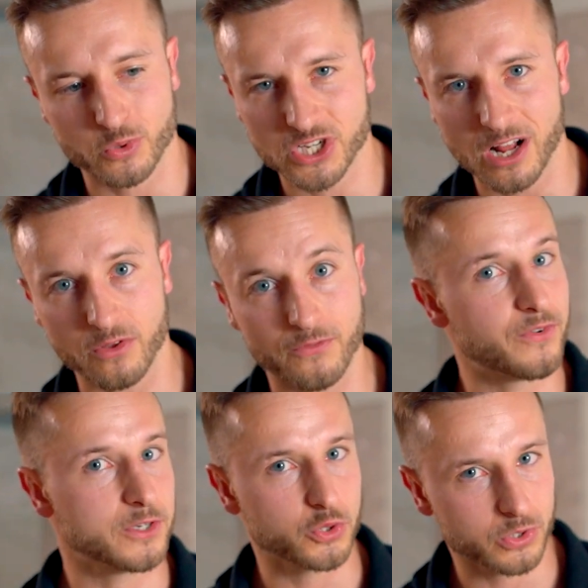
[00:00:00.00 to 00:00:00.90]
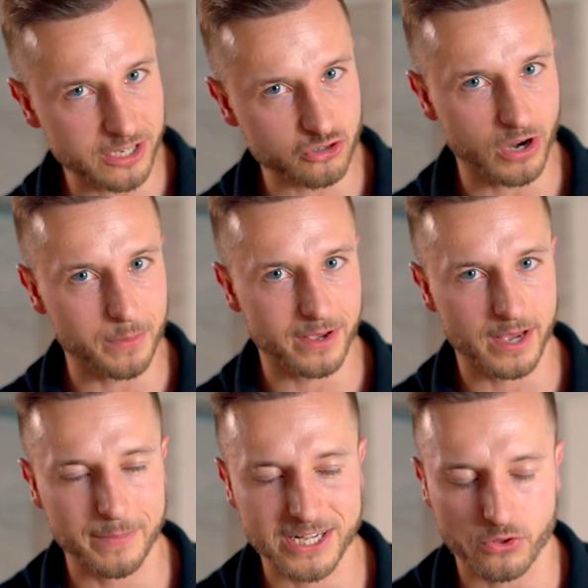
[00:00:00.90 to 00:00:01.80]
result of
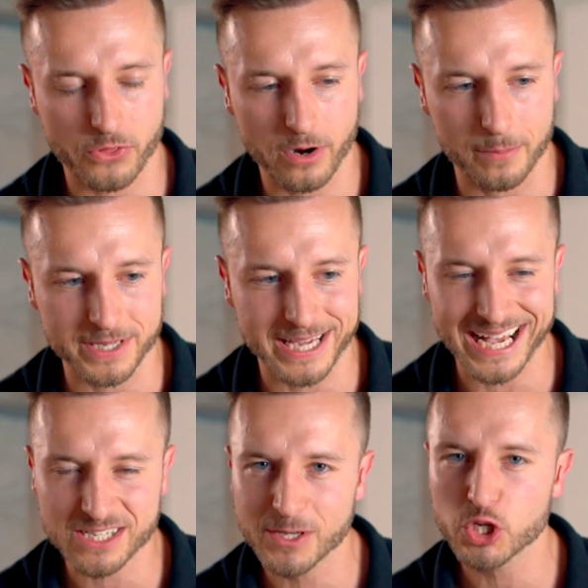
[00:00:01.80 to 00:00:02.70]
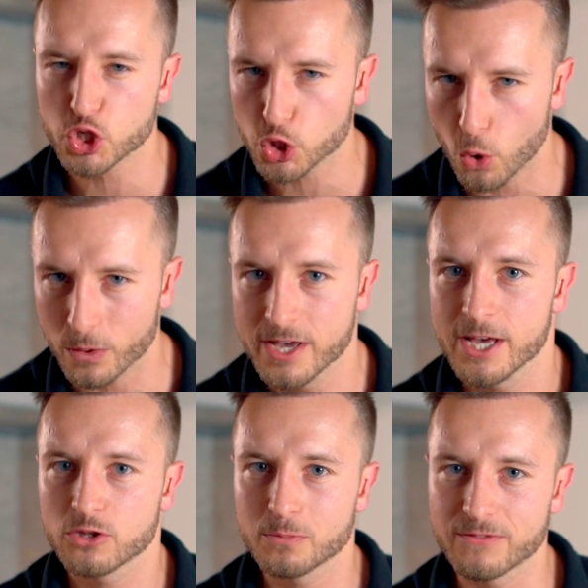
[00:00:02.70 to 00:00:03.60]
Dutasteride mesotherapy has been shown
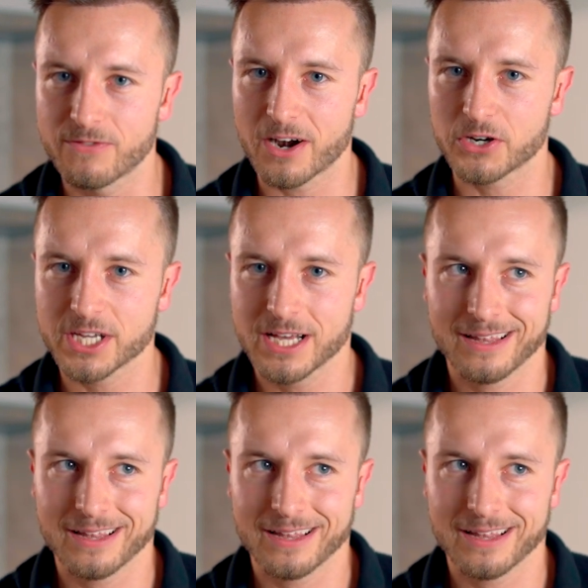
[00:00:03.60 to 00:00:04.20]
to be very,